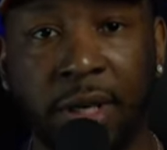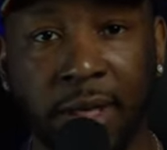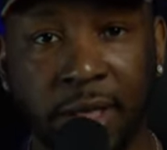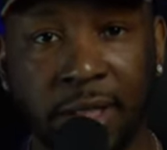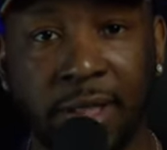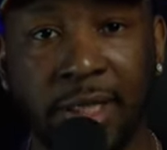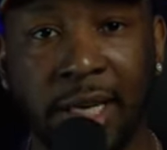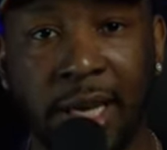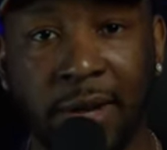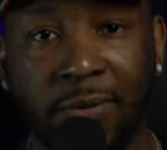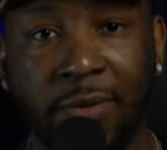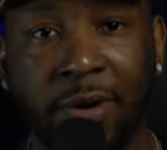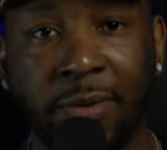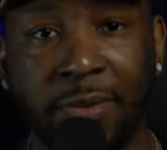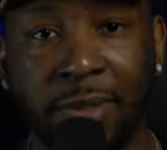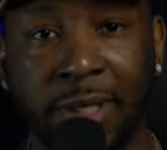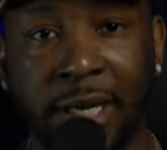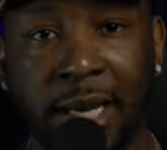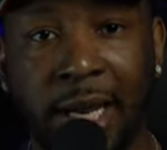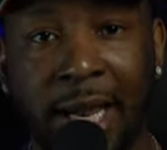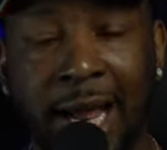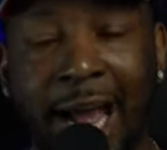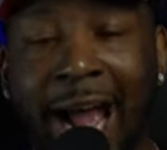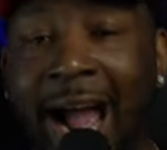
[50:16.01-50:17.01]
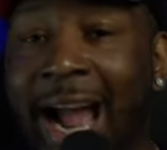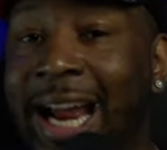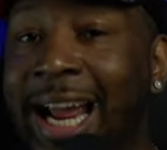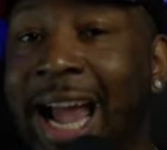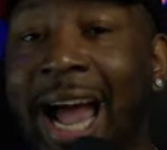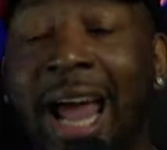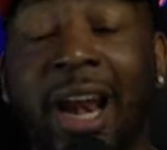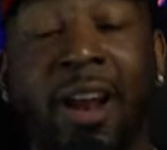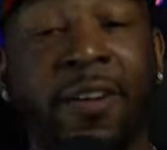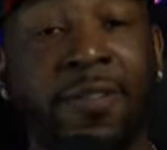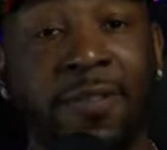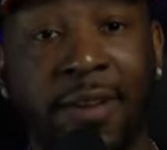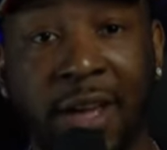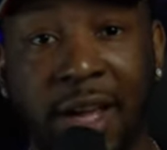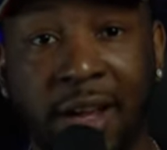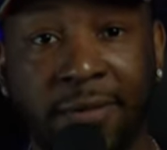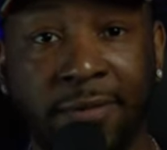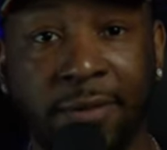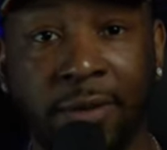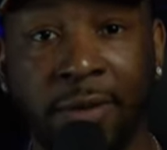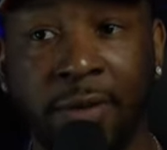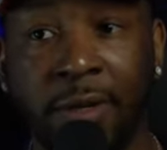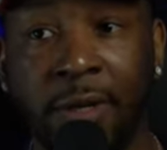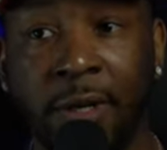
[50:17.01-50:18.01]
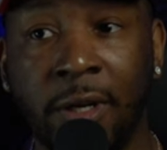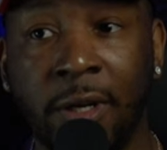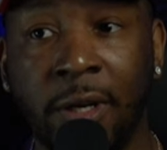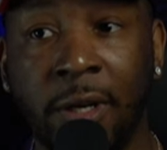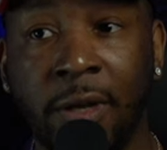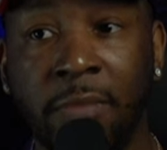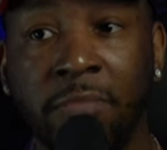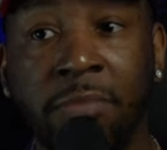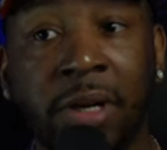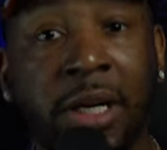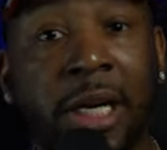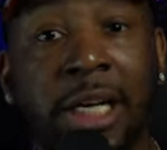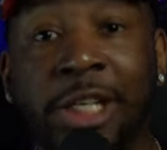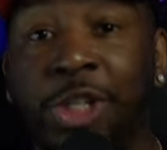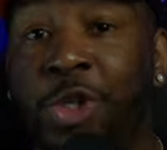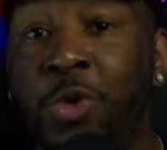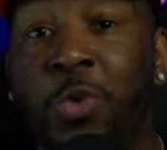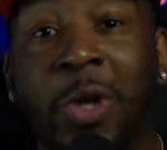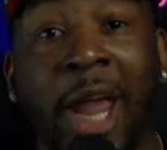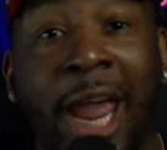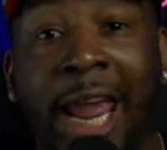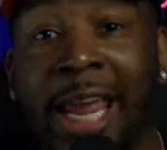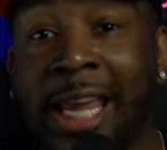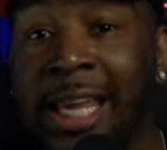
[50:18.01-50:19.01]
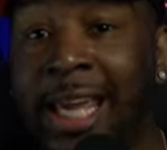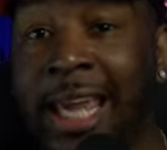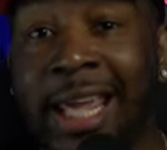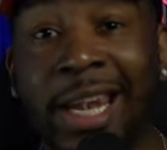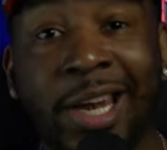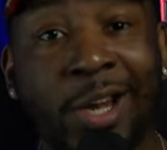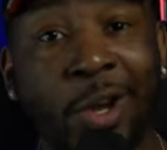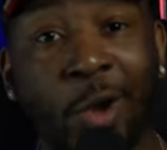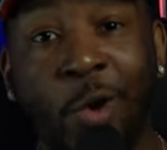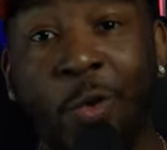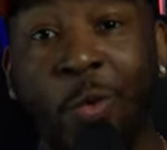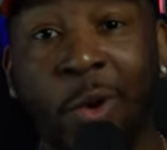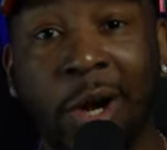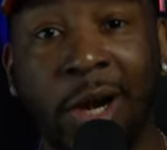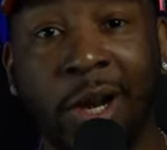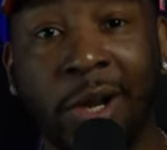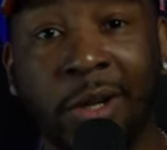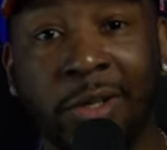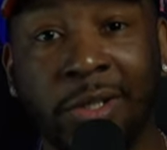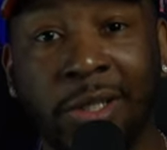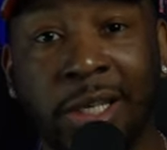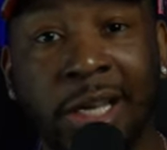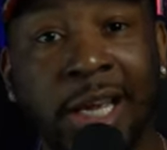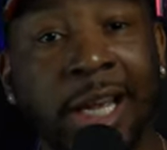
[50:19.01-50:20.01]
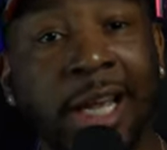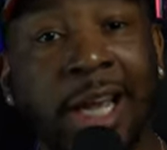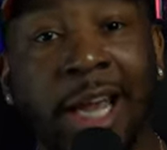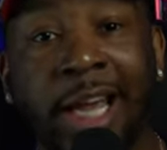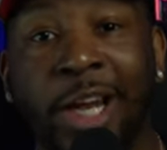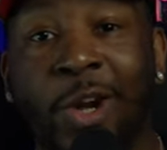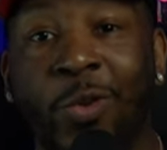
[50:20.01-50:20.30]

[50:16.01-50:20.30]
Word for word: You understand what I'm saying? I got her forever because you can't get it nowhere else.